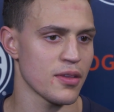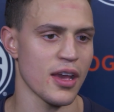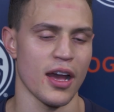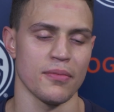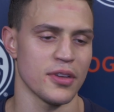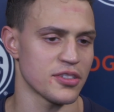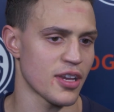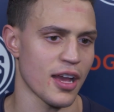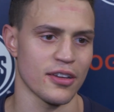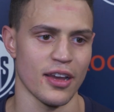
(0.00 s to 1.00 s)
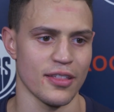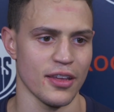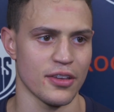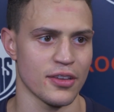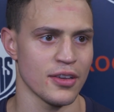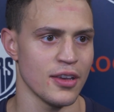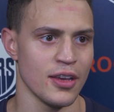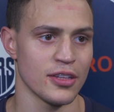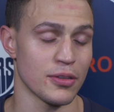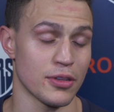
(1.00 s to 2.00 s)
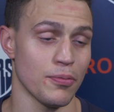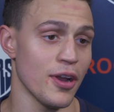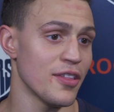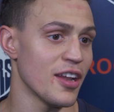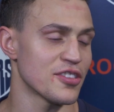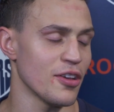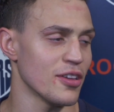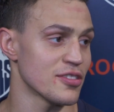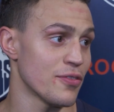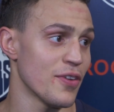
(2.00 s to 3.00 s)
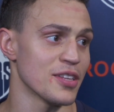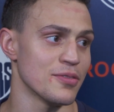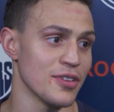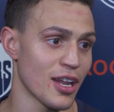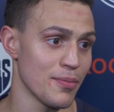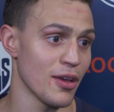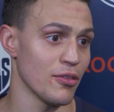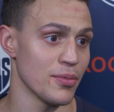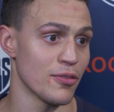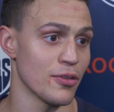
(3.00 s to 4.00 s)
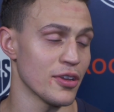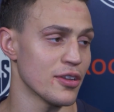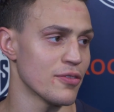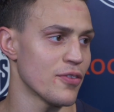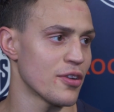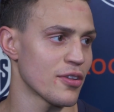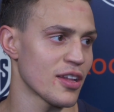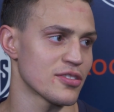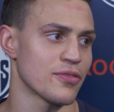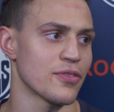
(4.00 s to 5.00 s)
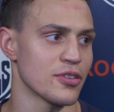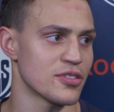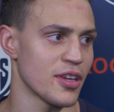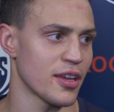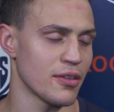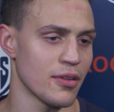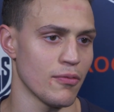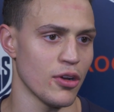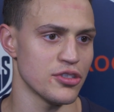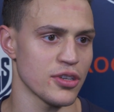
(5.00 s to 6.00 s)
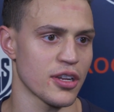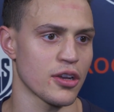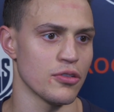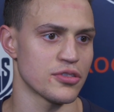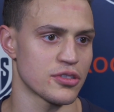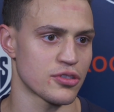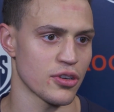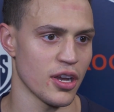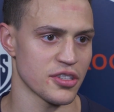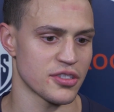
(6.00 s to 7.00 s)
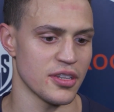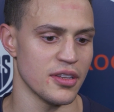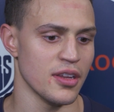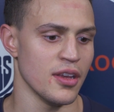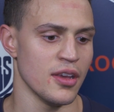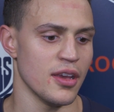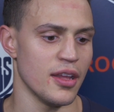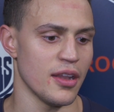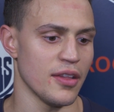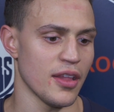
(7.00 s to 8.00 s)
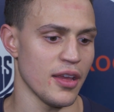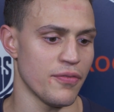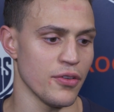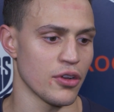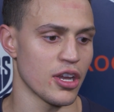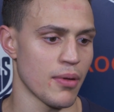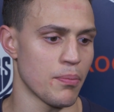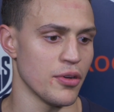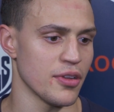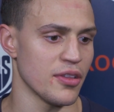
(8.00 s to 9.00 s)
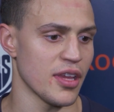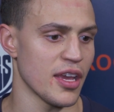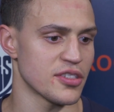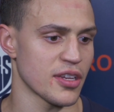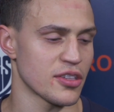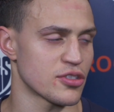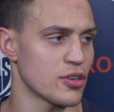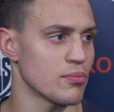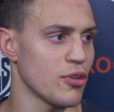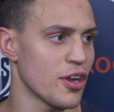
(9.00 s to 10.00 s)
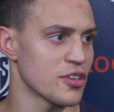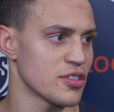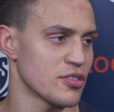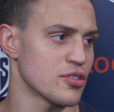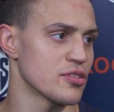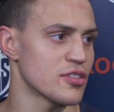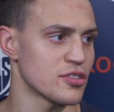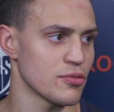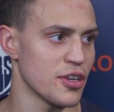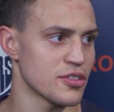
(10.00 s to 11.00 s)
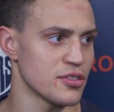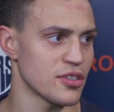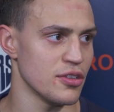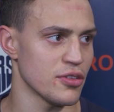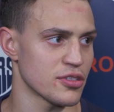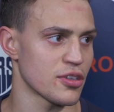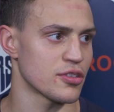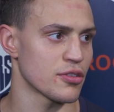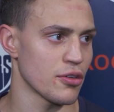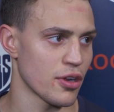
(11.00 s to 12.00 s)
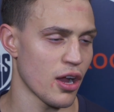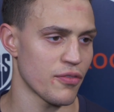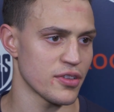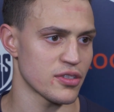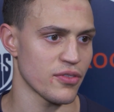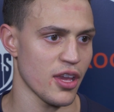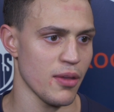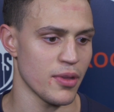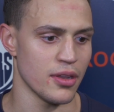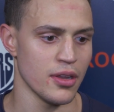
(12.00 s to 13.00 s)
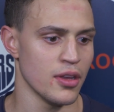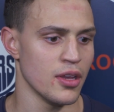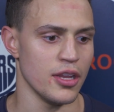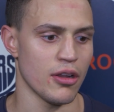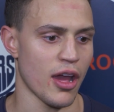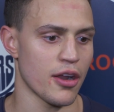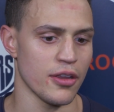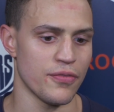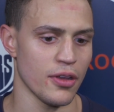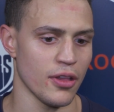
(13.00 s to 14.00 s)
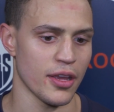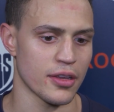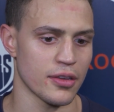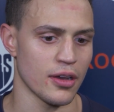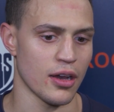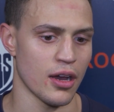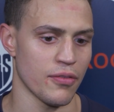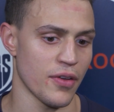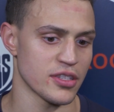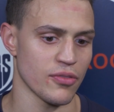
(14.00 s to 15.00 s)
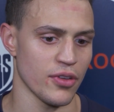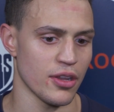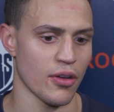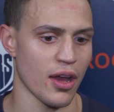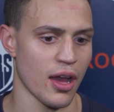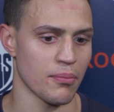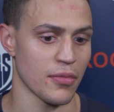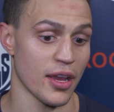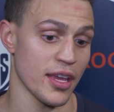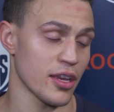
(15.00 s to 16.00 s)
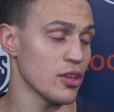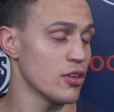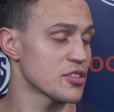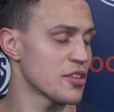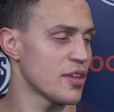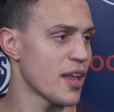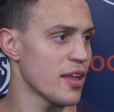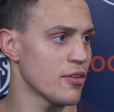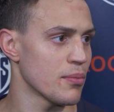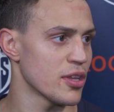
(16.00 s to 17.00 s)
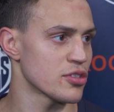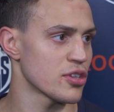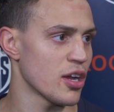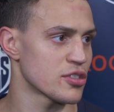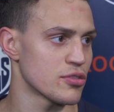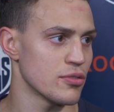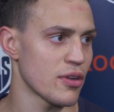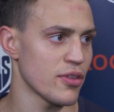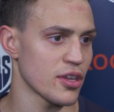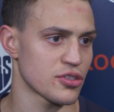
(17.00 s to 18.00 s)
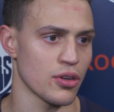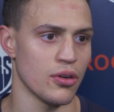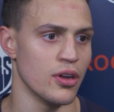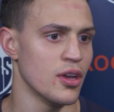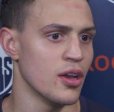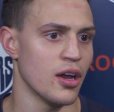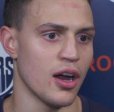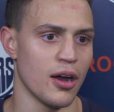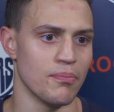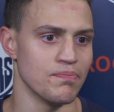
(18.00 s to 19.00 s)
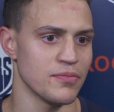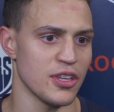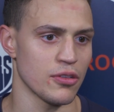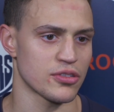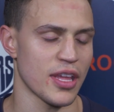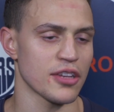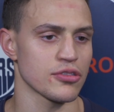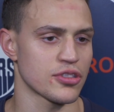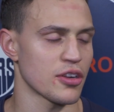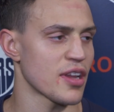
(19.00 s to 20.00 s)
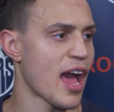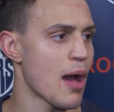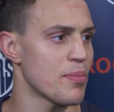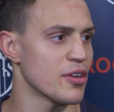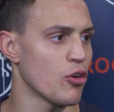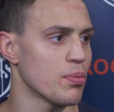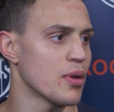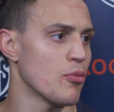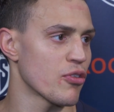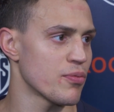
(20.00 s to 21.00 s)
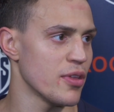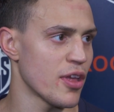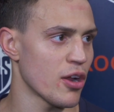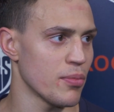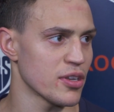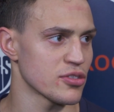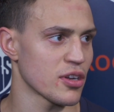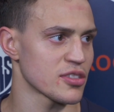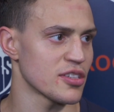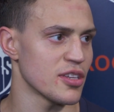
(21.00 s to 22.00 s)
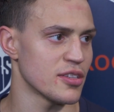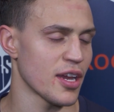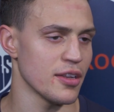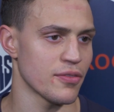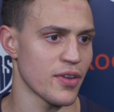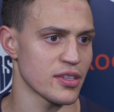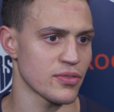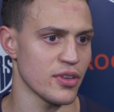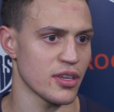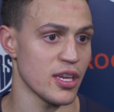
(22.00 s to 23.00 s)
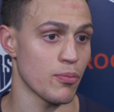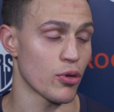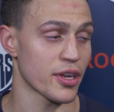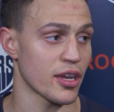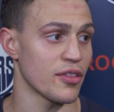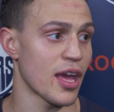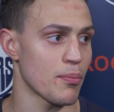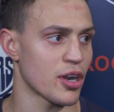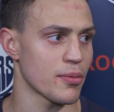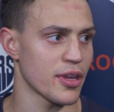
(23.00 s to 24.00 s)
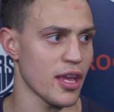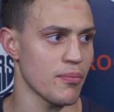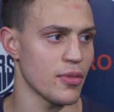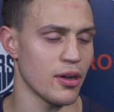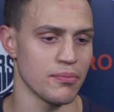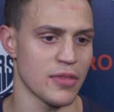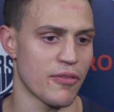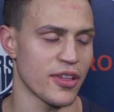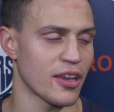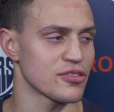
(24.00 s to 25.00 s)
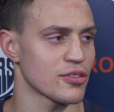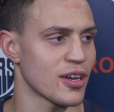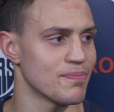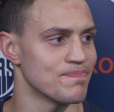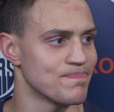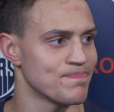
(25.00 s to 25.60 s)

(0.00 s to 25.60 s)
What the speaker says: Yeah, exactly. I think to play in the NHL as a defenseman, you got to be able to be a really good defender. That's the first thing. And once you get a coach's trust and they feel good about putting you on the ice against certain players in certain situations, then you can start to grow your offensive game. And, you know, I already feel like offensively, you know, I get good looks at the net. You know, I'm getting shots through and everything. So, you know, things will start to happen and open up more for me there. But as long as I stay tight defensively and keep working on that part of my game, everything else will come.